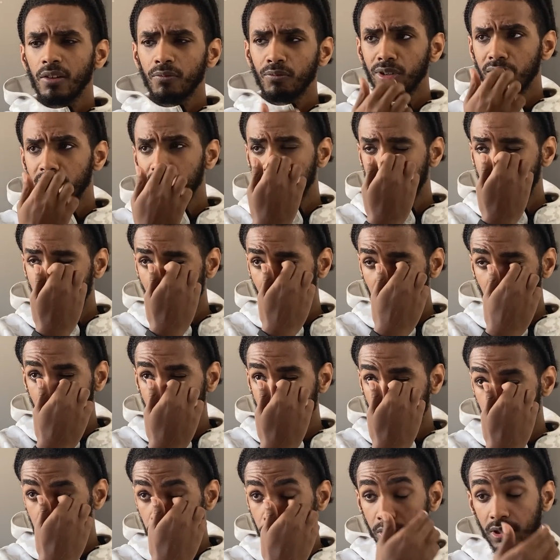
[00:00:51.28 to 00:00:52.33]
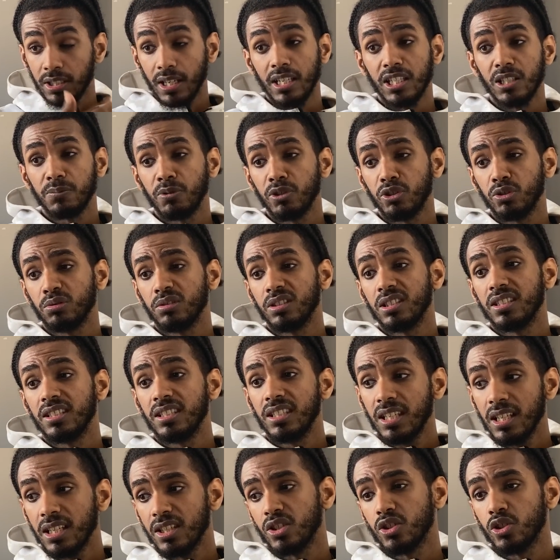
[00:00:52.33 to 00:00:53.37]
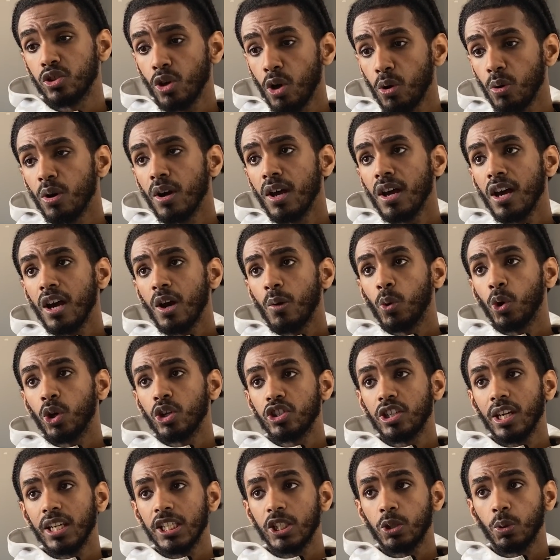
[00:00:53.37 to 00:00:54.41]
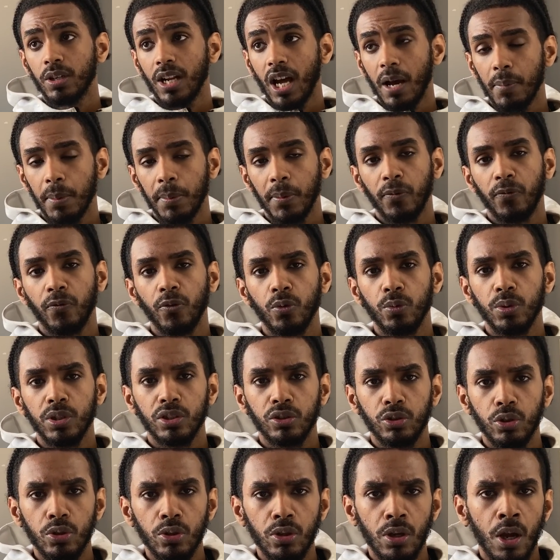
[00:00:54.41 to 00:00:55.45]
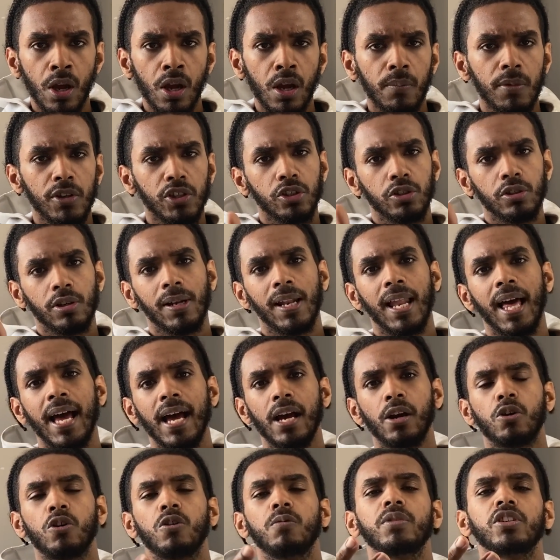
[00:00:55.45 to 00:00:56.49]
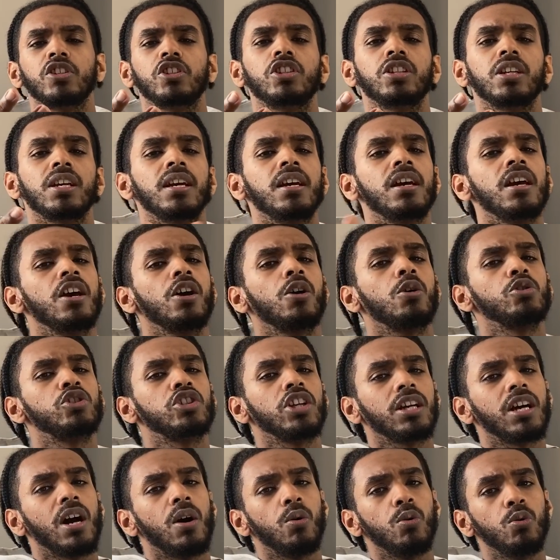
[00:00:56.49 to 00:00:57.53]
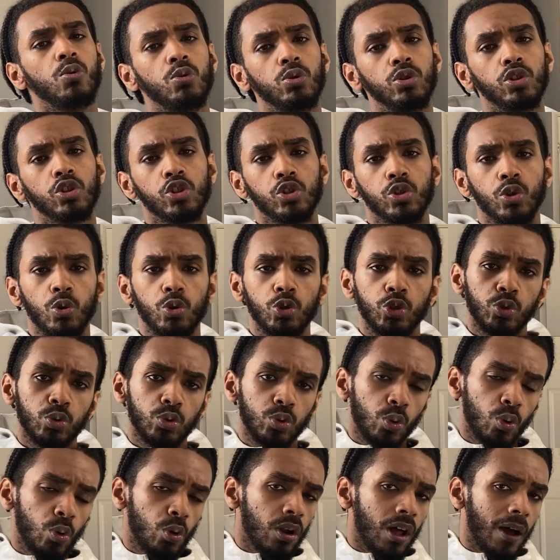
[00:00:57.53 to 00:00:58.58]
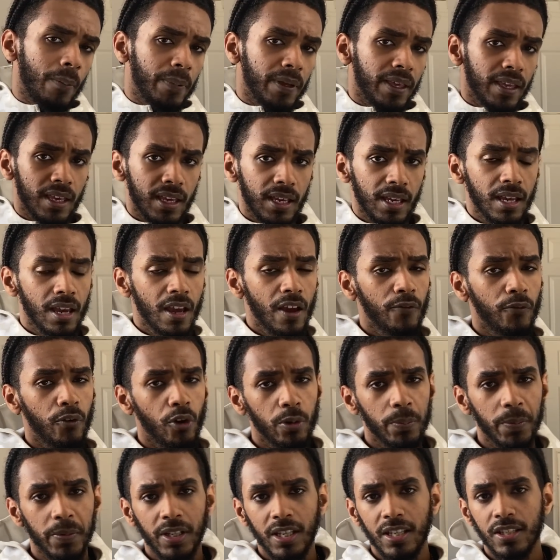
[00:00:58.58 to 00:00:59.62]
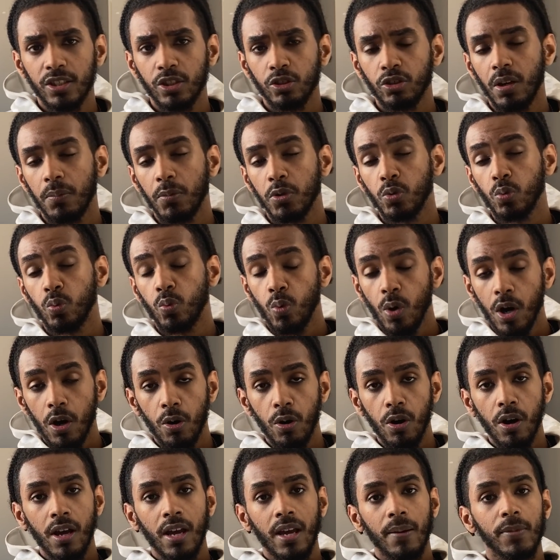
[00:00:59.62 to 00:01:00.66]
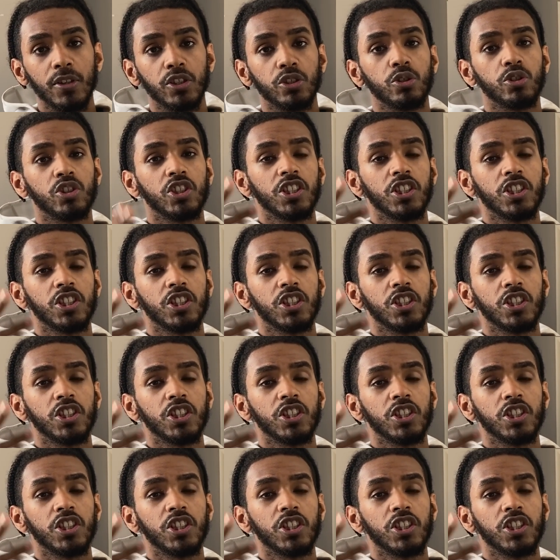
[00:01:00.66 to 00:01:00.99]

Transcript: Ridla definitely can do something special this year. So we're going to check this one out. But before we do, make sure you like, comment, share. Go check out all the socials all up here. Follow me on Instagram as well. Make sure you